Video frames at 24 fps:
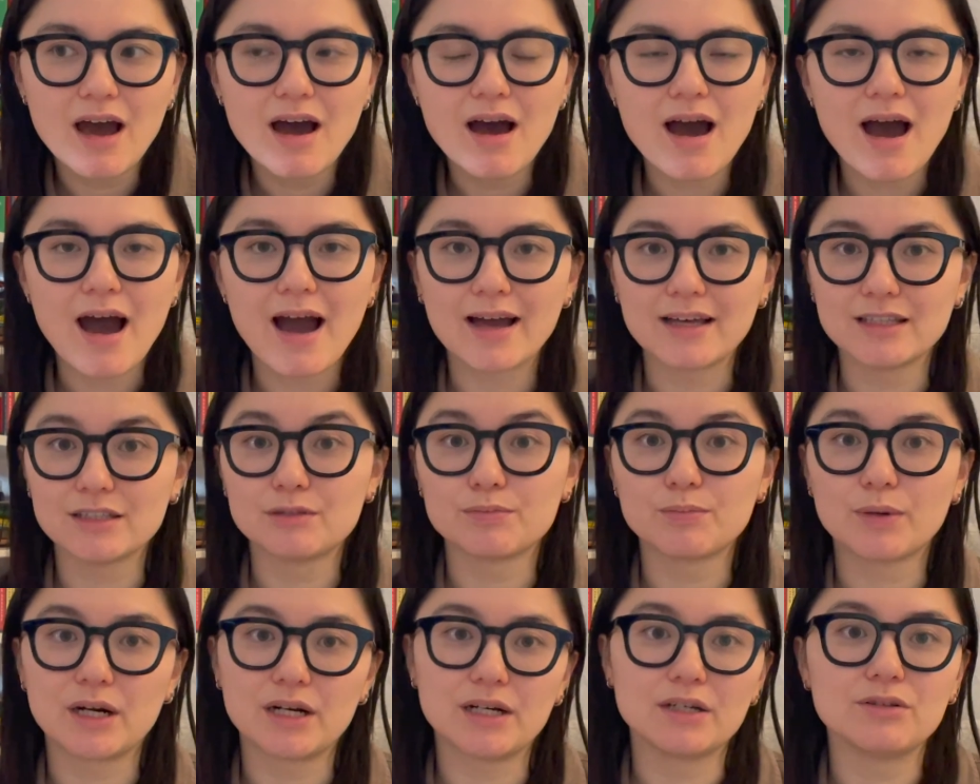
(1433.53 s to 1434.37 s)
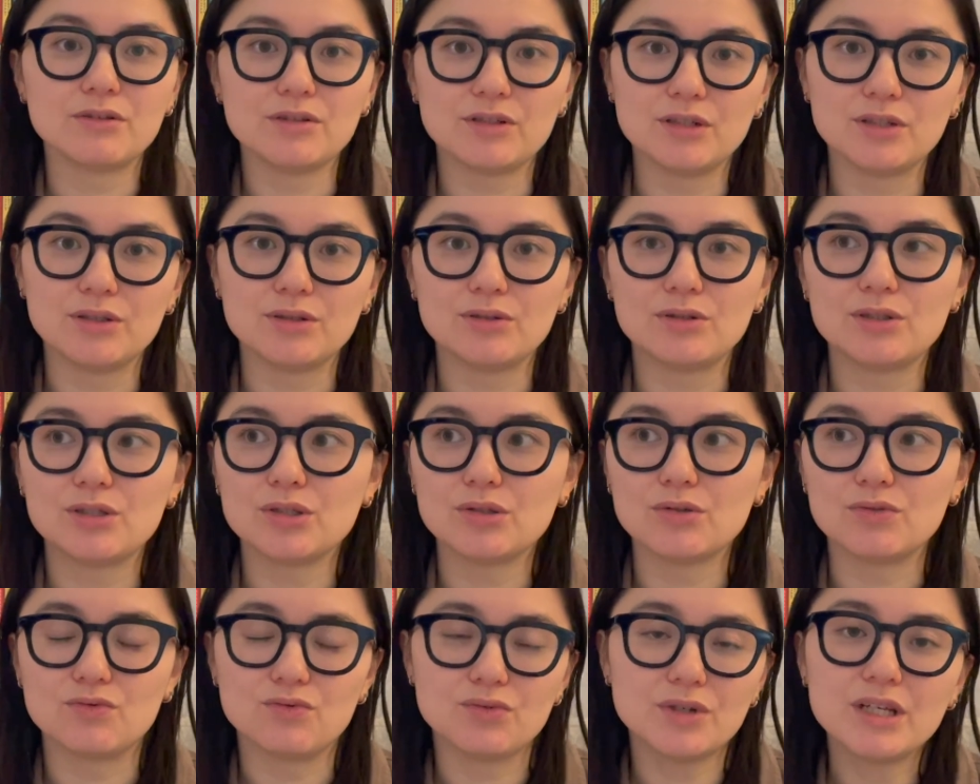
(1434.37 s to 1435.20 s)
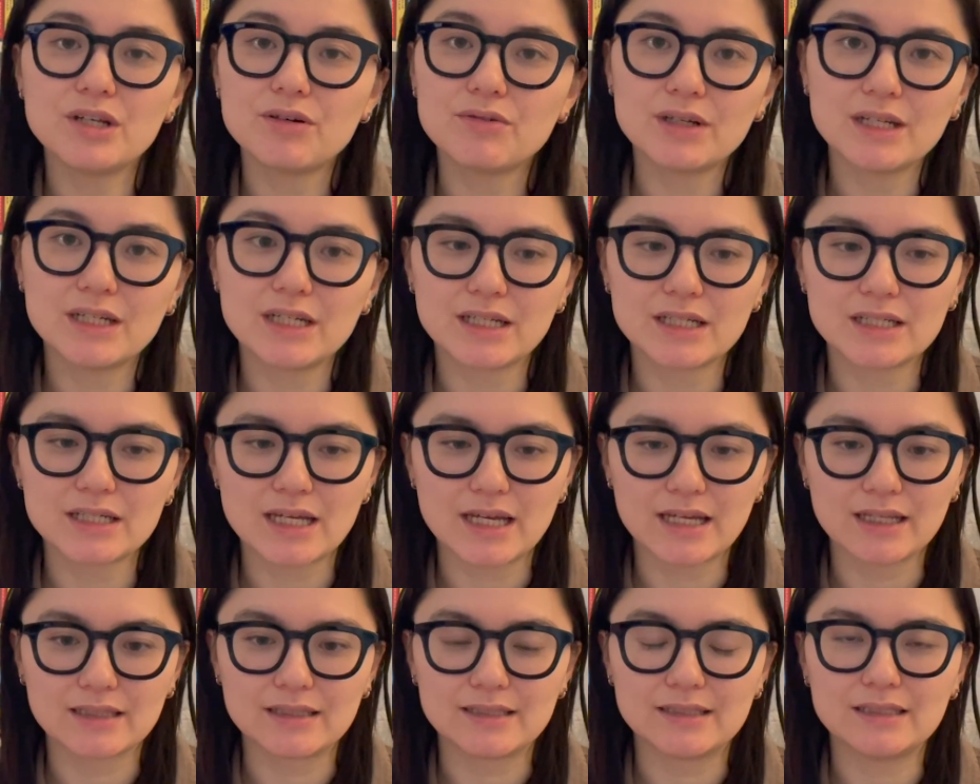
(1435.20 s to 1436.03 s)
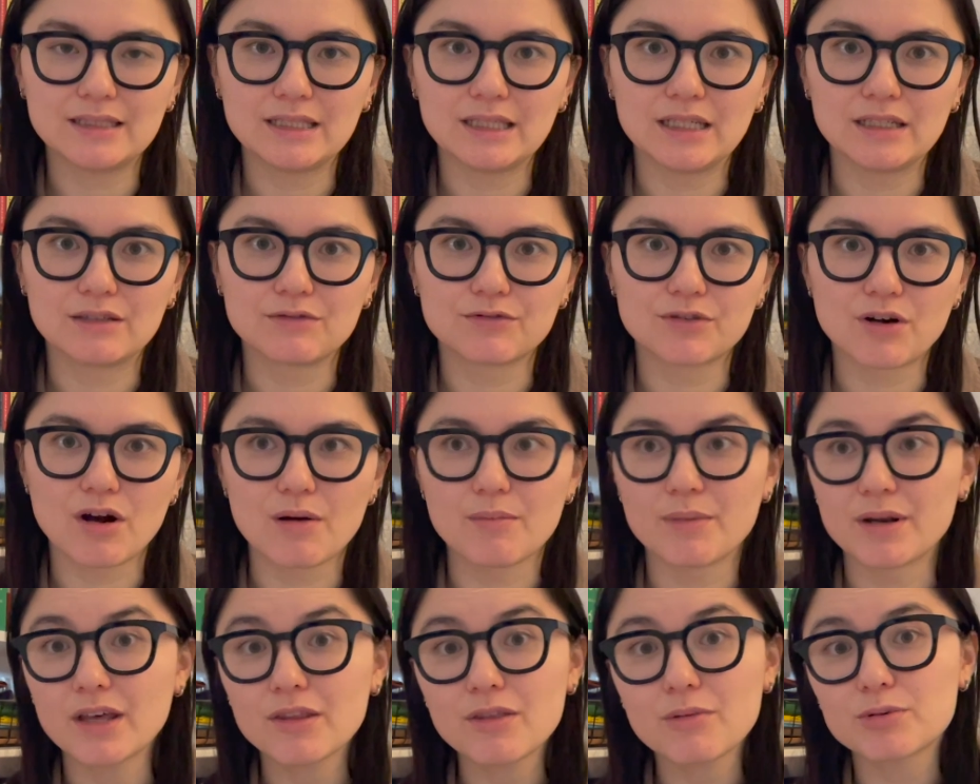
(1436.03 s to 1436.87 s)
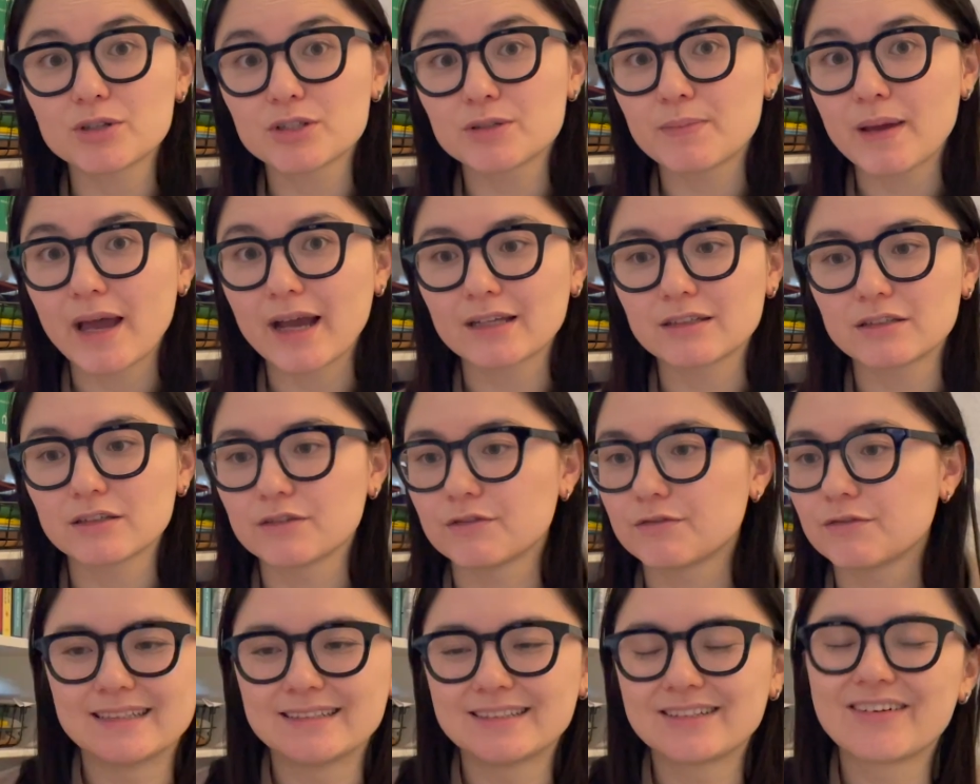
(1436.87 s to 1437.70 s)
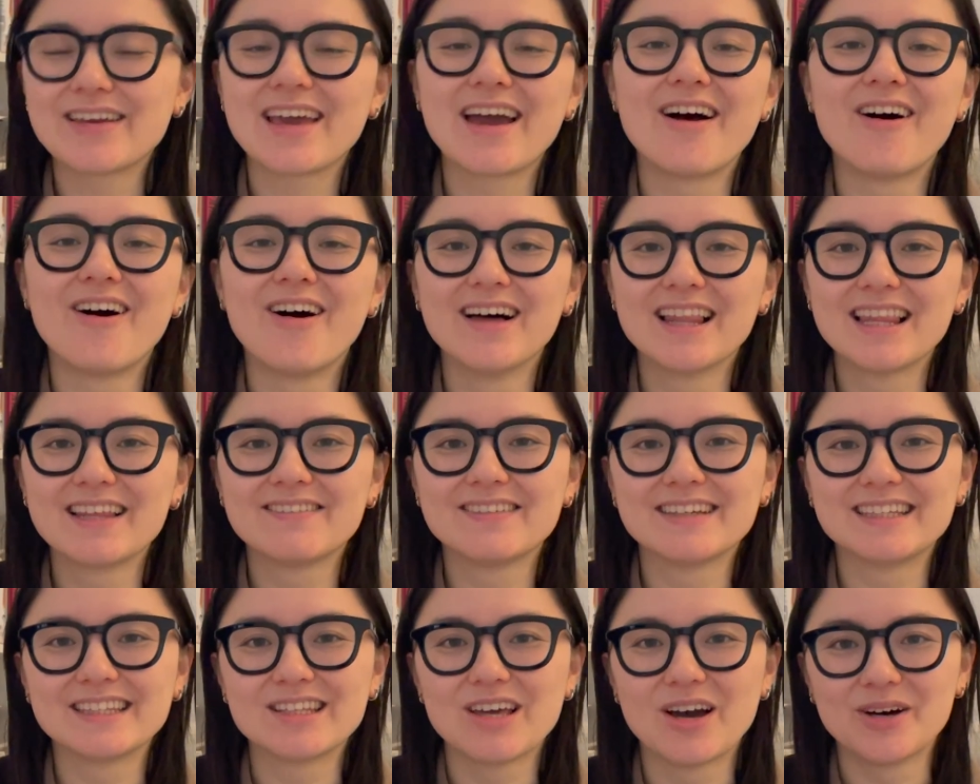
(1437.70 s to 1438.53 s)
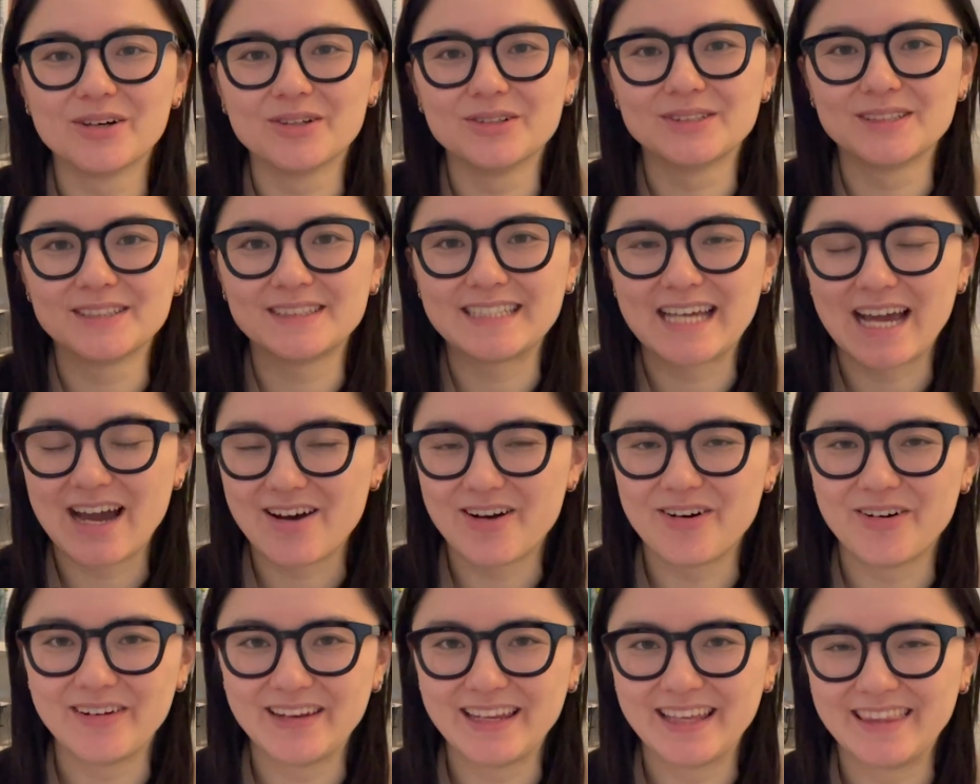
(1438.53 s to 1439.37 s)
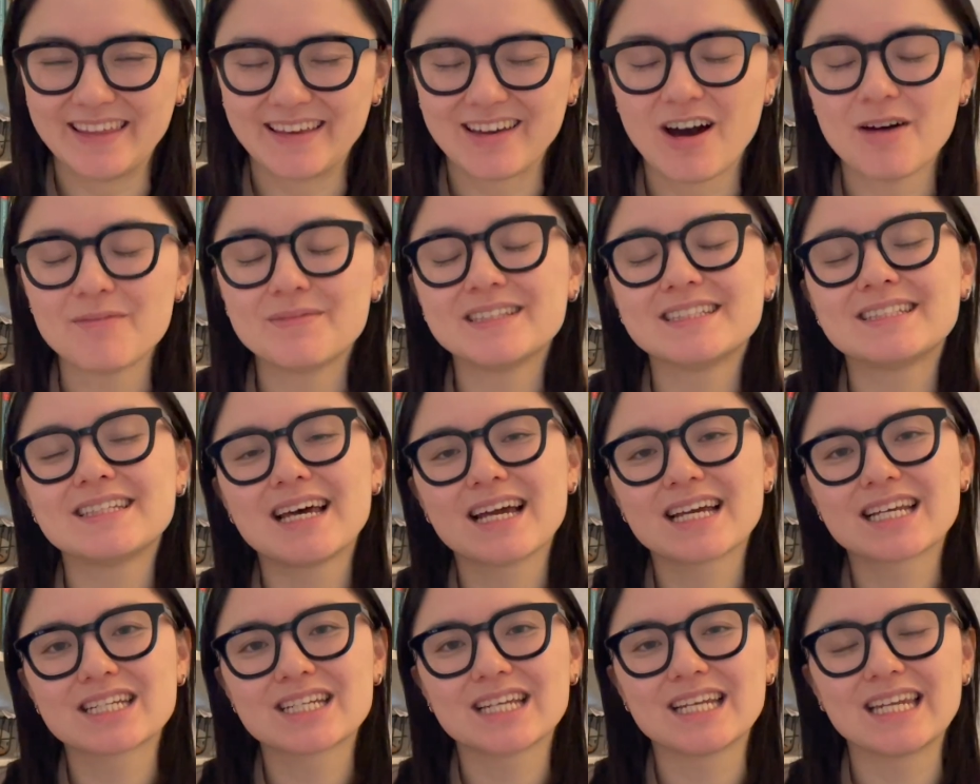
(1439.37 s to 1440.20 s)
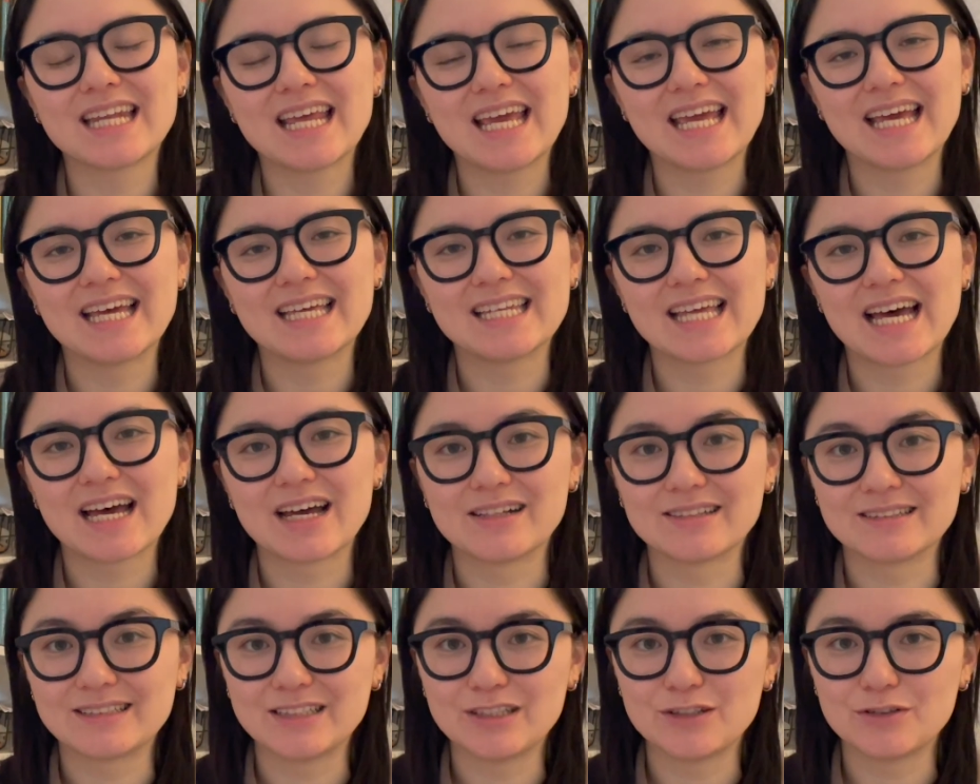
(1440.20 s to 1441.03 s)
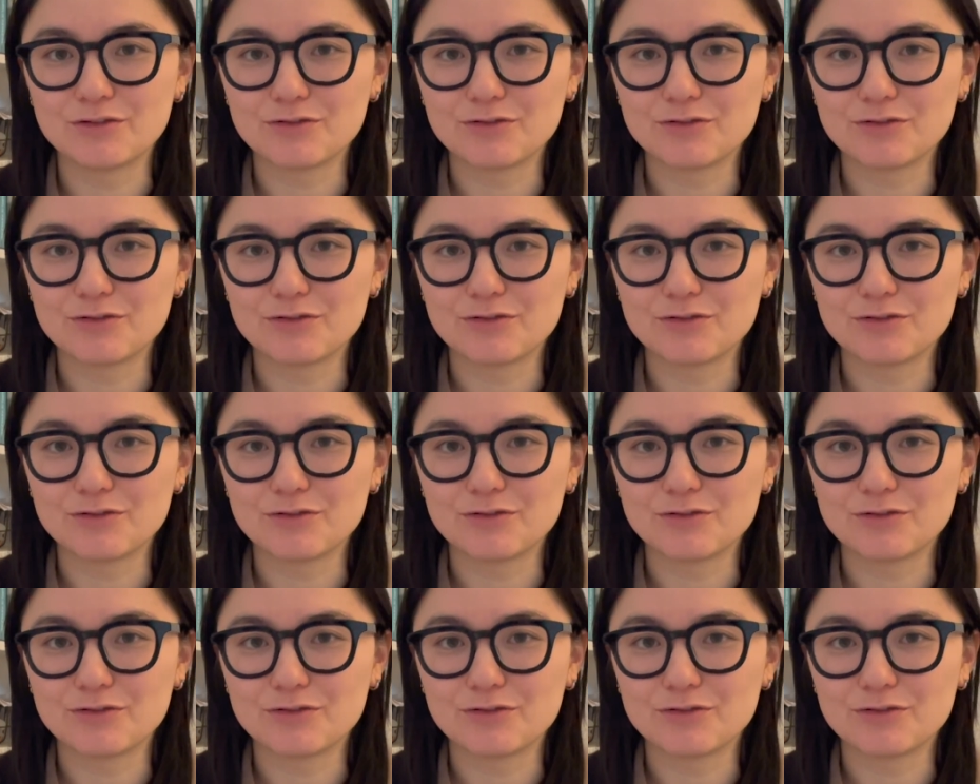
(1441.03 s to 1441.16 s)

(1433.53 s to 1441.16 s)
I inspired you to reread it and see it from another perspective. So yeah, all of it goes down in the comment section, and I'll see you